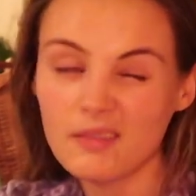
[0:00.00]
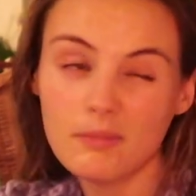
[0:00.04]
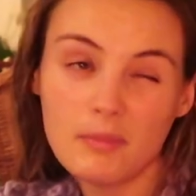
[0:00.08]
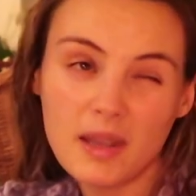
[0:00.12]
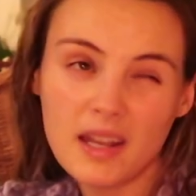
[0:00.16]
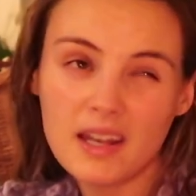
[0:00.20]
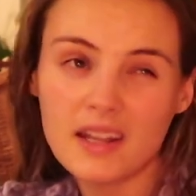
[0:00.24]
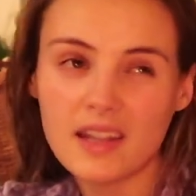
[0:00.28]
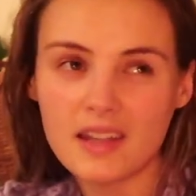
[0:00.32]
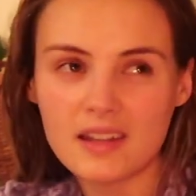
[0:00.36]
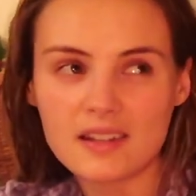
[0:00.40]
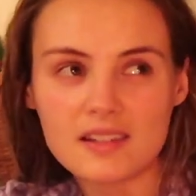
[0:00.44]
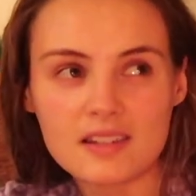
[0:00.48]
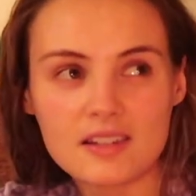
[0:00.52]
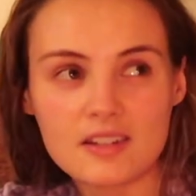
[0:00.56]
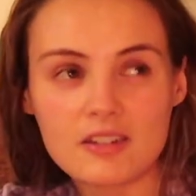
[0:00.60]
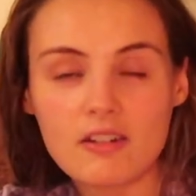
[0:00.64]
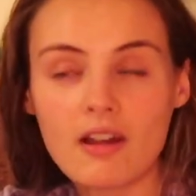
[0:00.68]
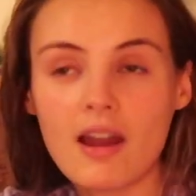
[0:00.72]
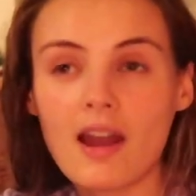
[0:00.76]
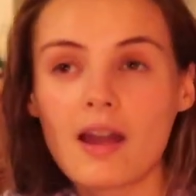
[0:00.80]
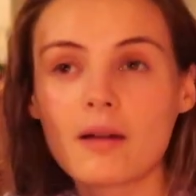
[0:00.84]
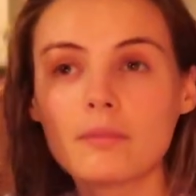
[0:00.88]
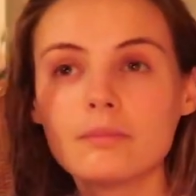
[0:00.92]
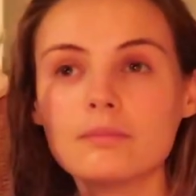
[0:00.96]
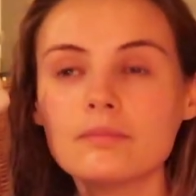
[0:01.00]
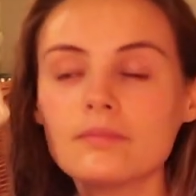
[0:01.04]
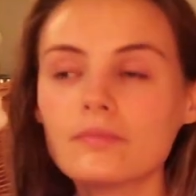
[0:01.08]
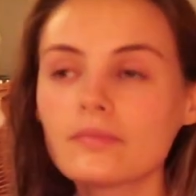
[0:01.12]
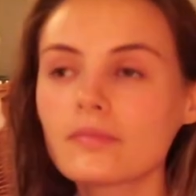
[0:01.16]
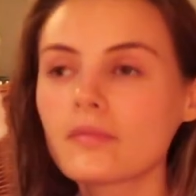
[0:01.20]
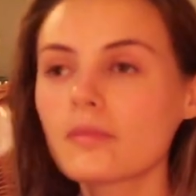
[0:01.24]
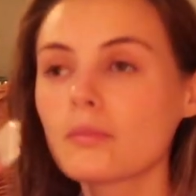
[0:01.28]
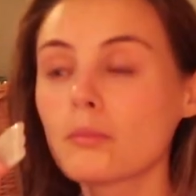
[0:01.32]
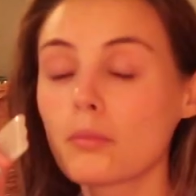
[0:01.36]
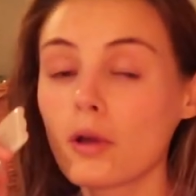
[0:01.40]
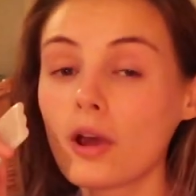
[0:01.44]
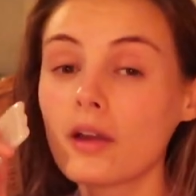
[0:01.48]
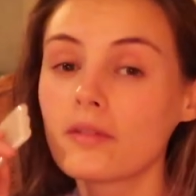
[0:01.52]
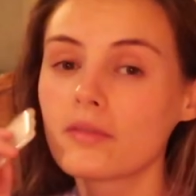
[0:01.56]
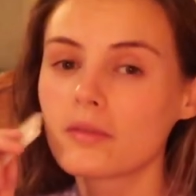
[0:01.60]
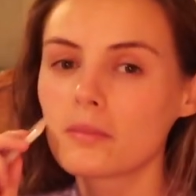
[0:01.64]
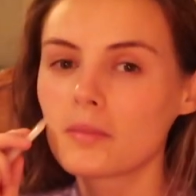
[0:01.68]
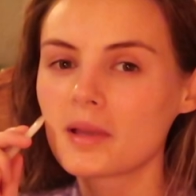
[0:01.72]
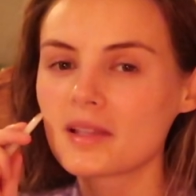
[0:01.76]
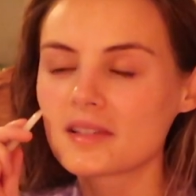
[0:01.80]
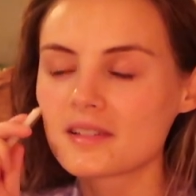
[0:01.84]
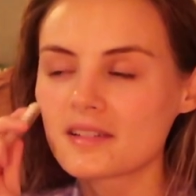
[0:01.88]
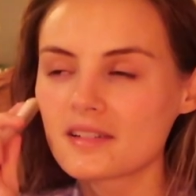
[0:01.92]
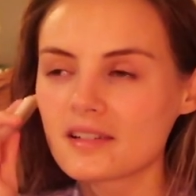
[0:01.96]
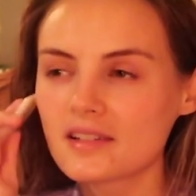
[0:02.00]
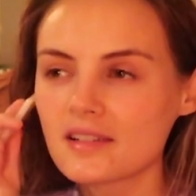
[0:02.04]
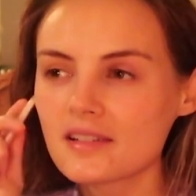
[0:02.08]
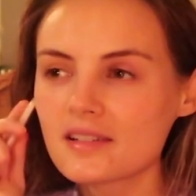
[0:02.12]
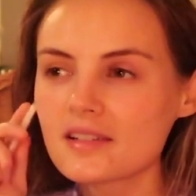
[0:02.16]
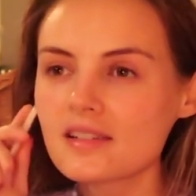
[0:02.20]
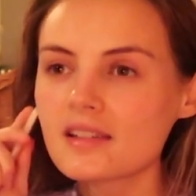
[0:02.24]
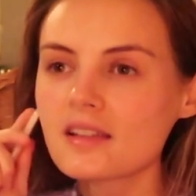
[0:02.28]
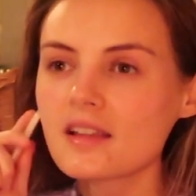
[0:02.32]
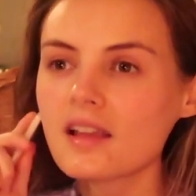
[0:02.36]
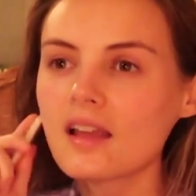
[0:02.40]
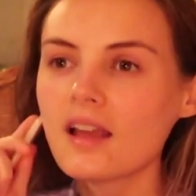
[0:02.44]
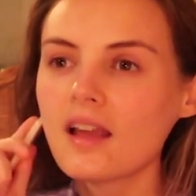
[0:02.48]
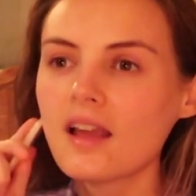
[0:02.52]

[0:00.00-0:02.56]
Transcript: mainly Instagram, private messages,